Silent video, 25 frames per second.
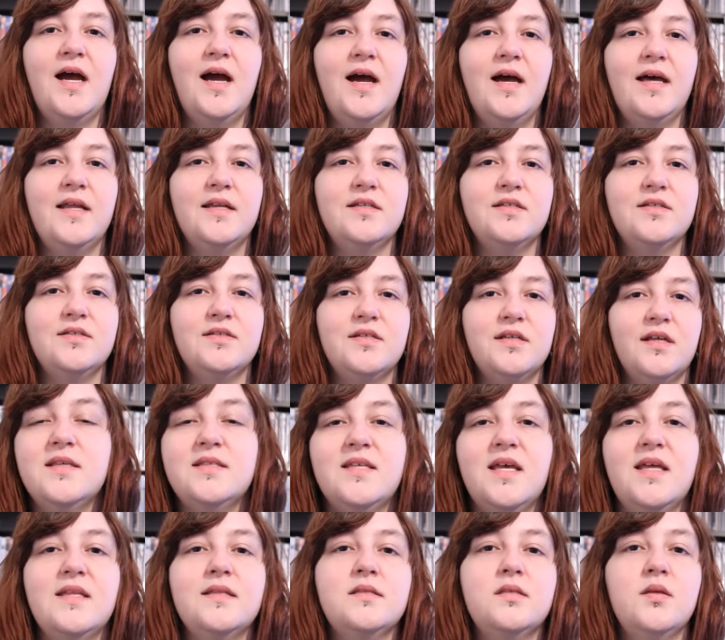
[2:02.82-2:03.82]
and
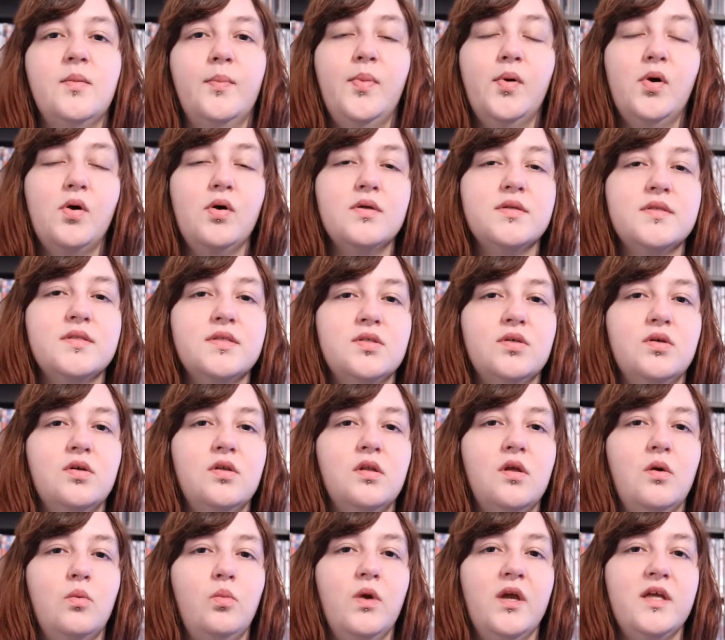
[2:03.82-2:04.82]
sent to
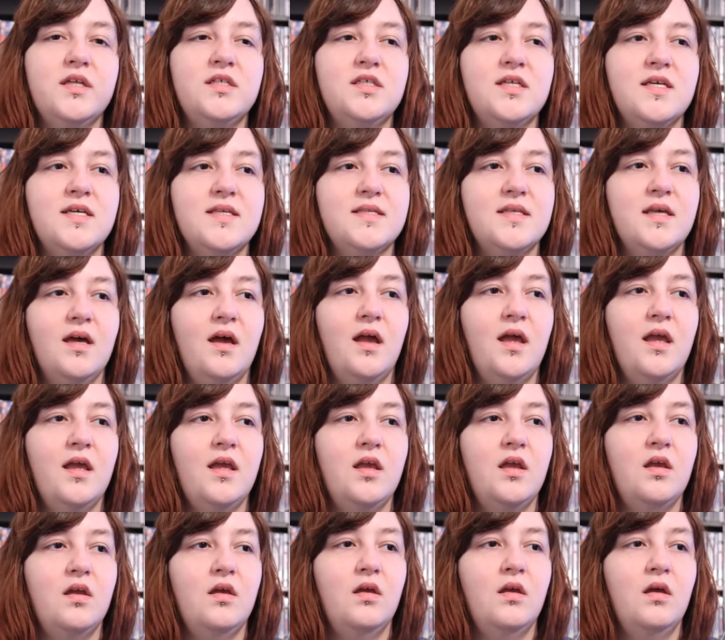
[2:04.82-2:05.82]
Borstal, which is
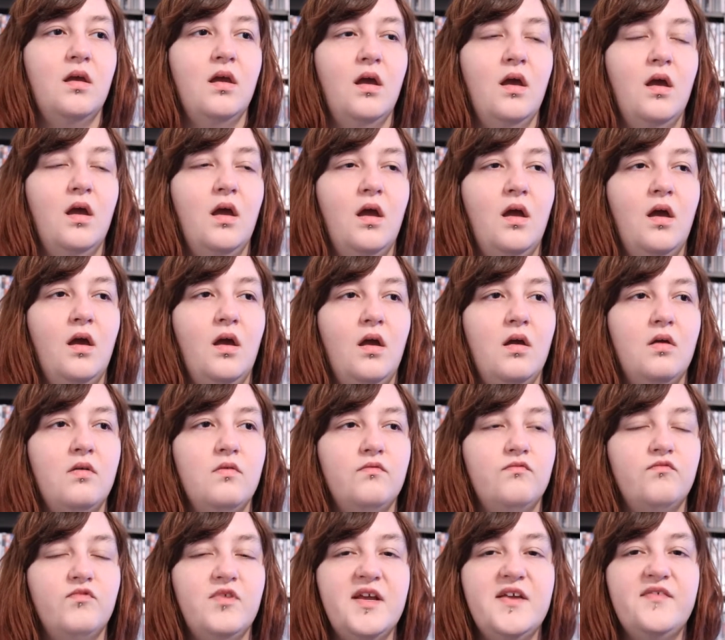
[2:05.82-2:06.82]
a
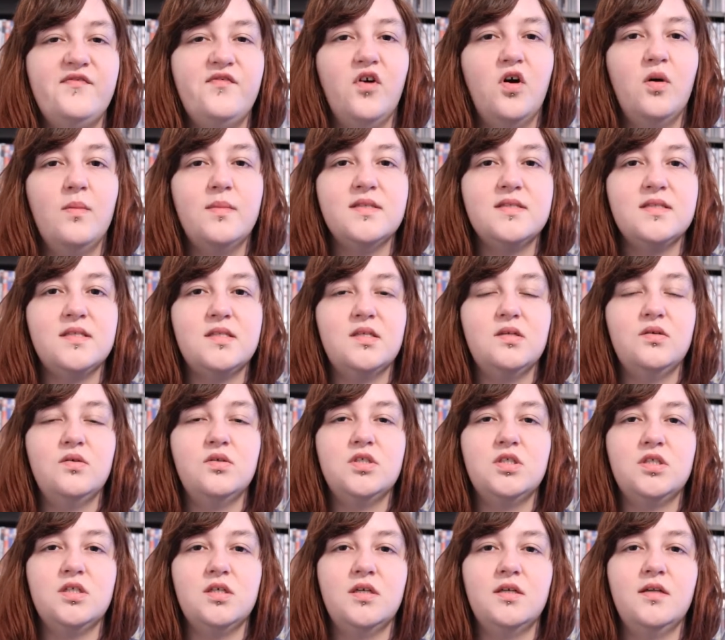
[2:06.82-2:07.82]
reform
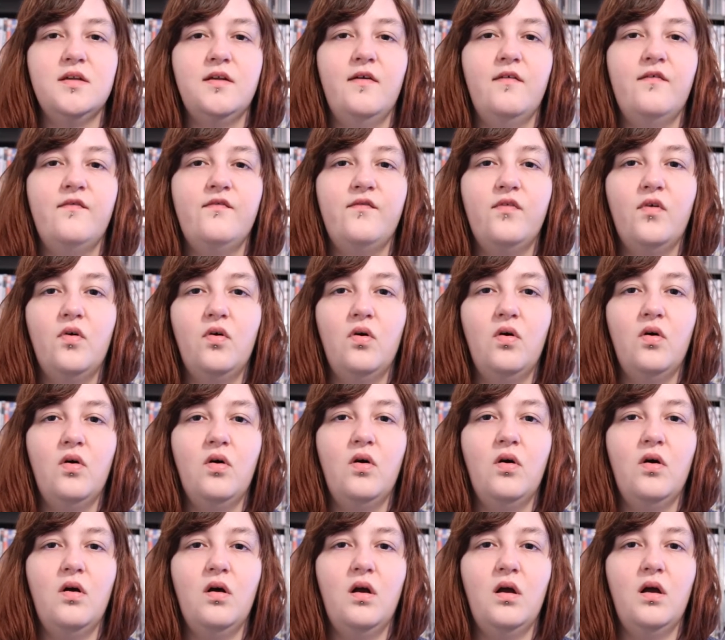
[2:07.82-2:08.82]
institution
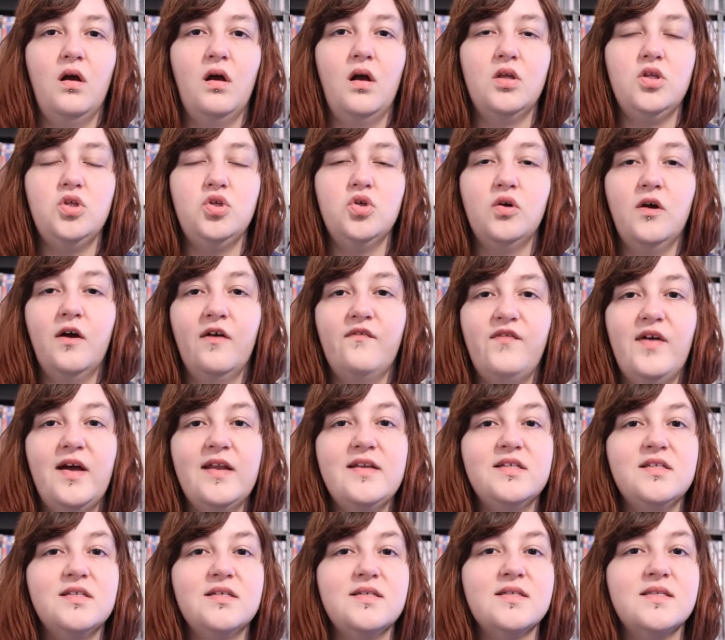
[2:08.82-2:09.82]
for young
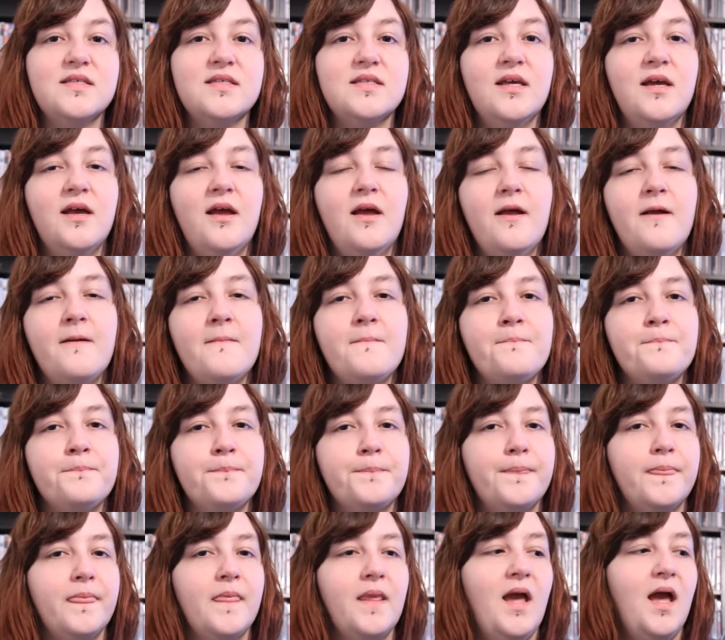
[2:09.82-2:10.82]
offenders.
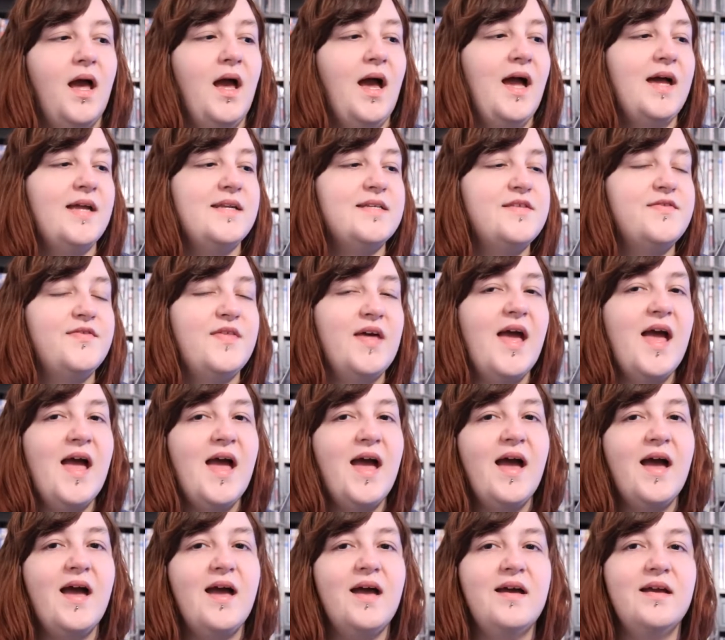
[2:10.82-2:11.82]
And
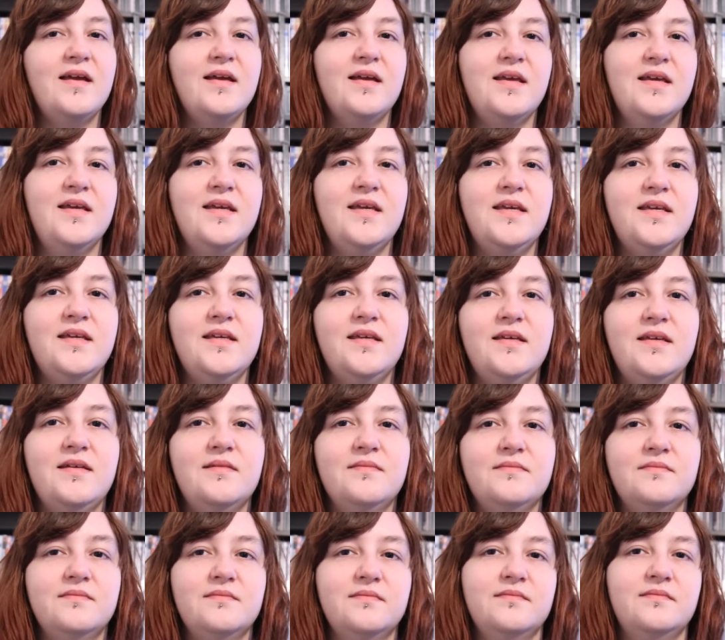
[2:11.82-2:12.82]
there he
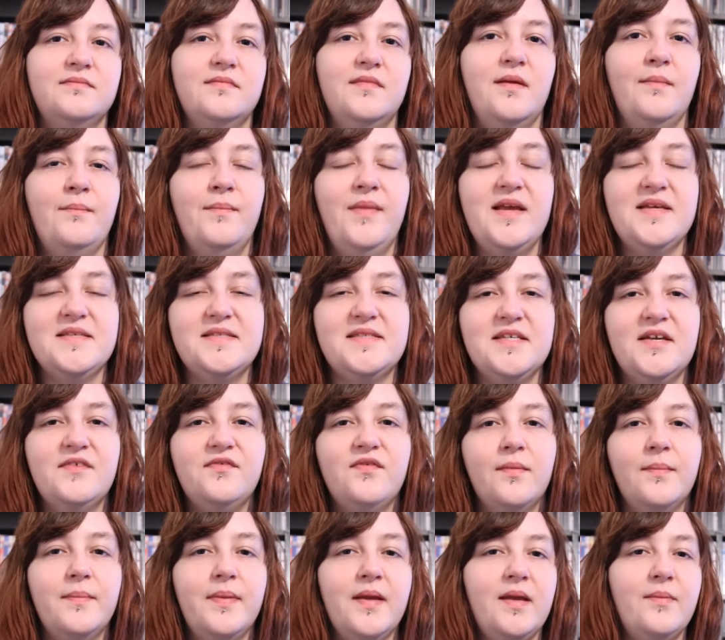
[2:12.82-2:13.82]
meets
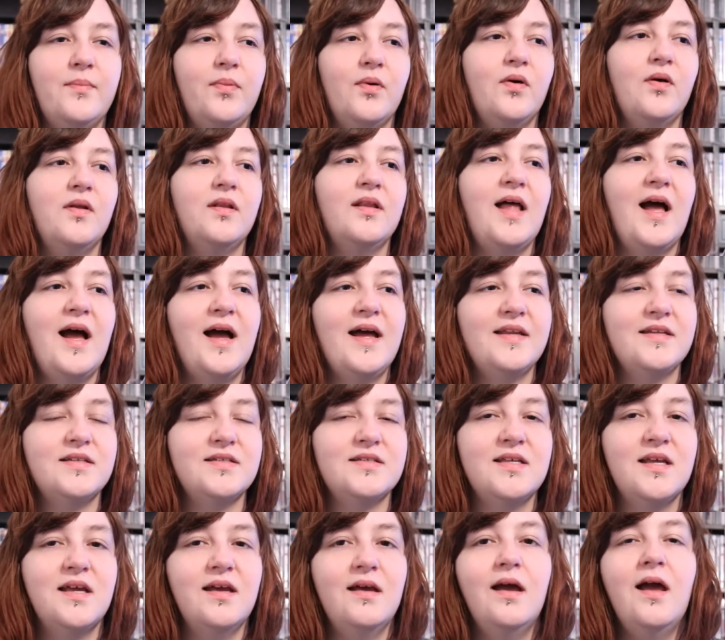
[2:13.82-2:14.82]
different people,
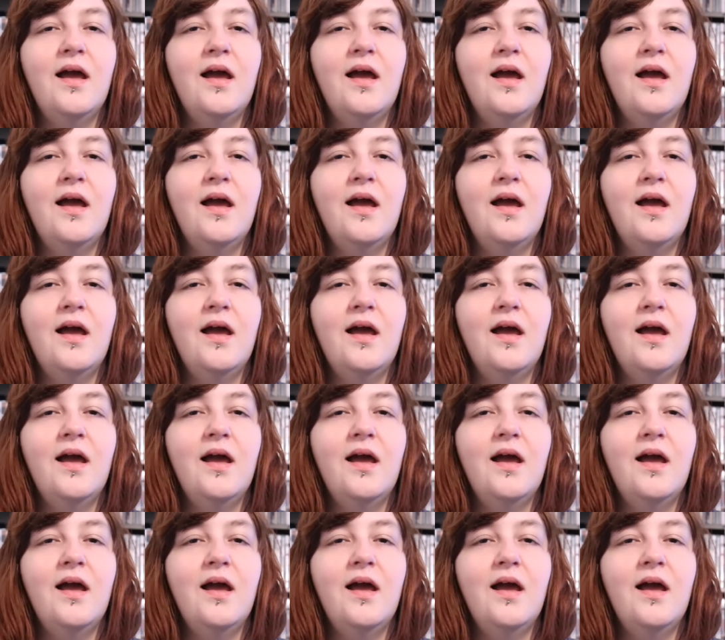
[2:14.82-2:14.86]
and